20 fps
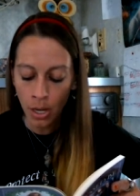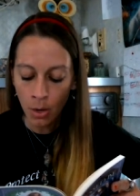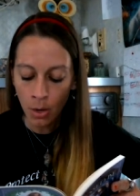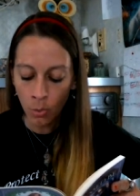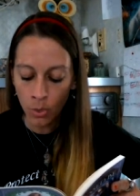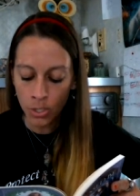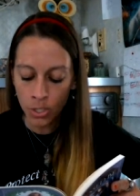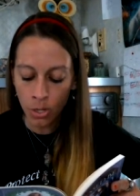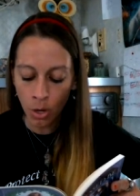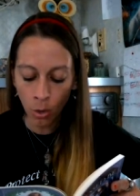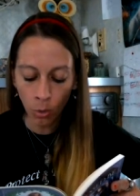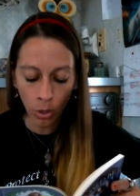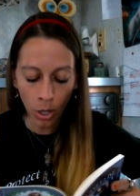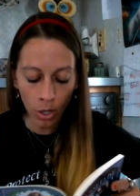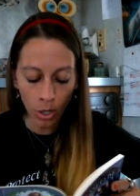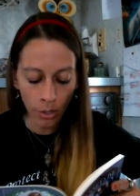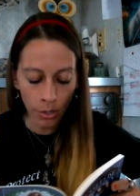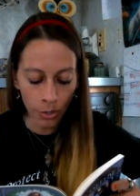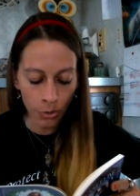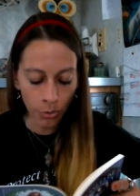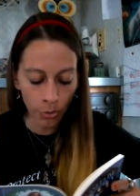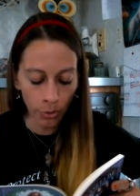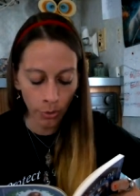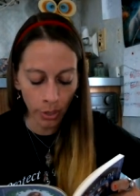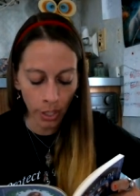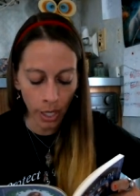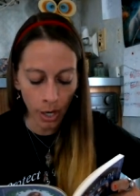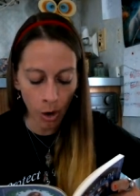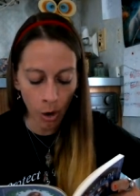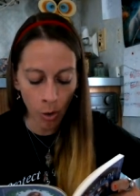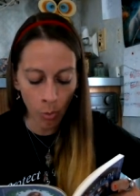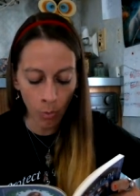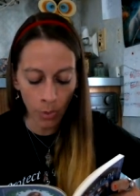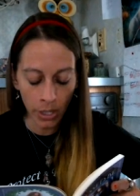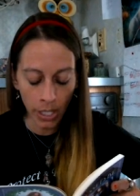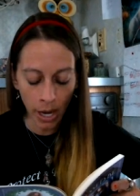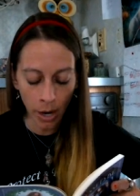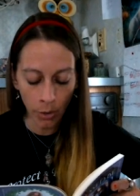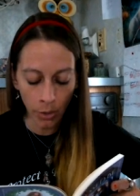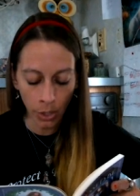was no longer truly home
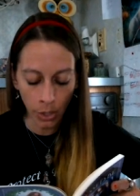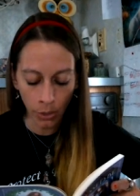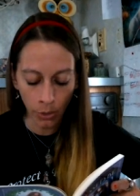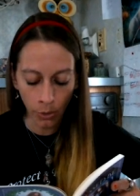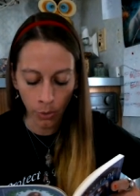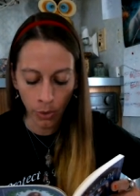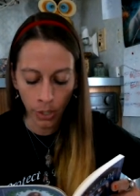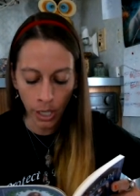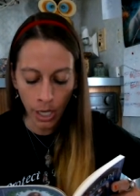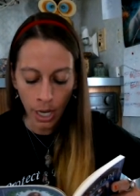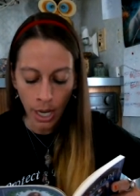without you,